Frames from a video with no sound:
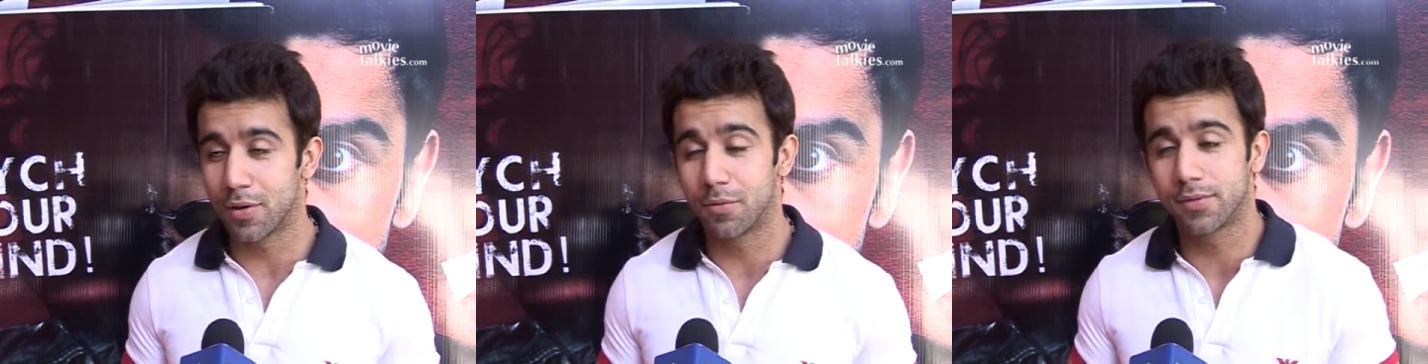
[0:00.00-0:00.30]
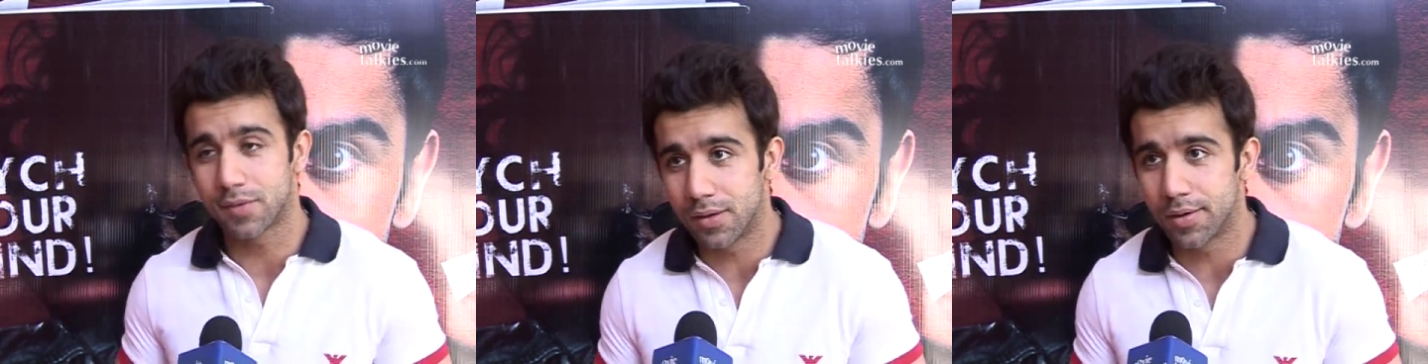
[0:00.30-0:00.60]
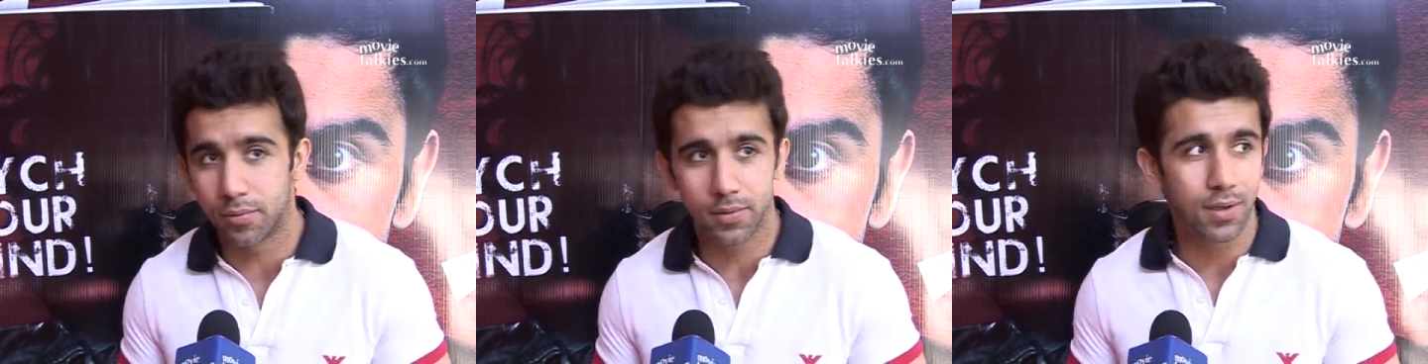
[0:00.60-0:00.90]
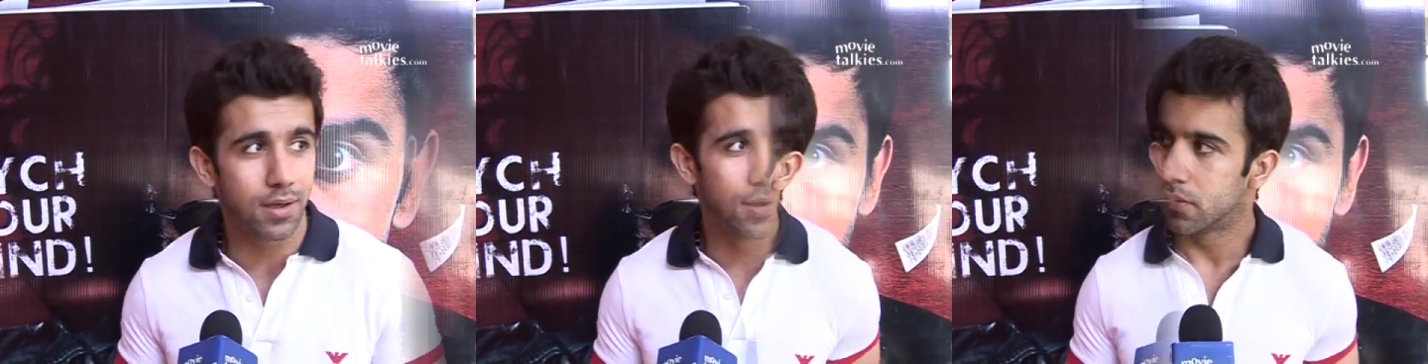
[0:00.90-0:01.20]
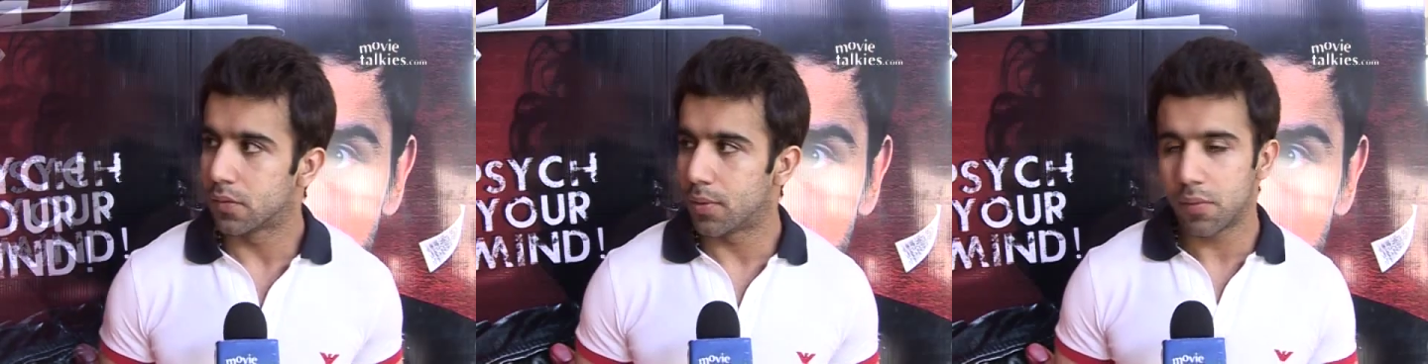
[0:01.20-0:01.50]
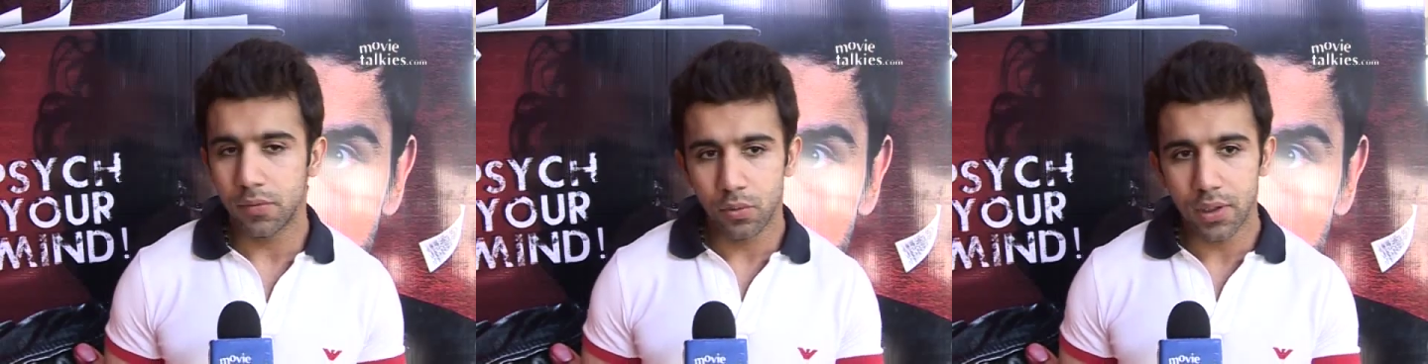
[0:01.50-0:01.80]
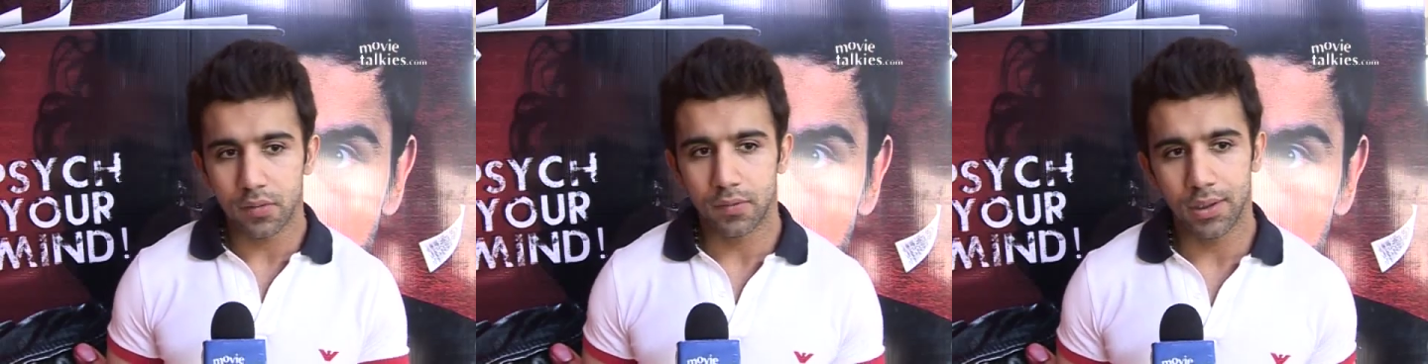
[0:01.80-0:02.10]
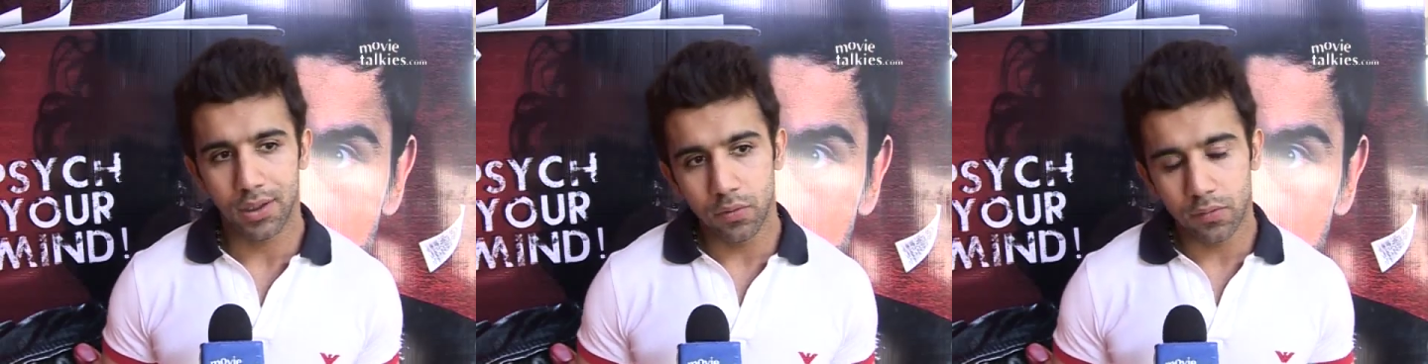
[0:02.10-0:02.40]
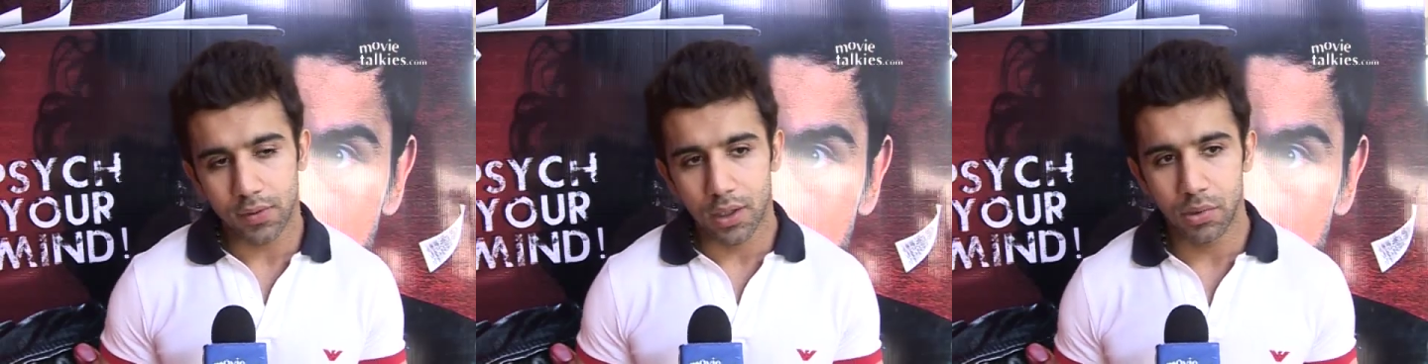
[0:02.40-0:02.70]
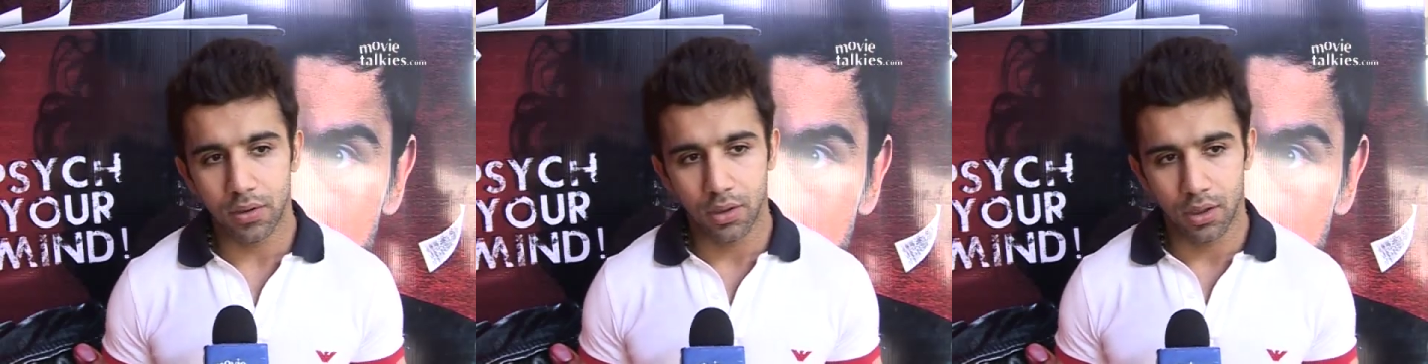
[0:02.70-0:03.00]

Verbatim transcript: So I was still nervous that, so when I was doing a scene, he used to tell me,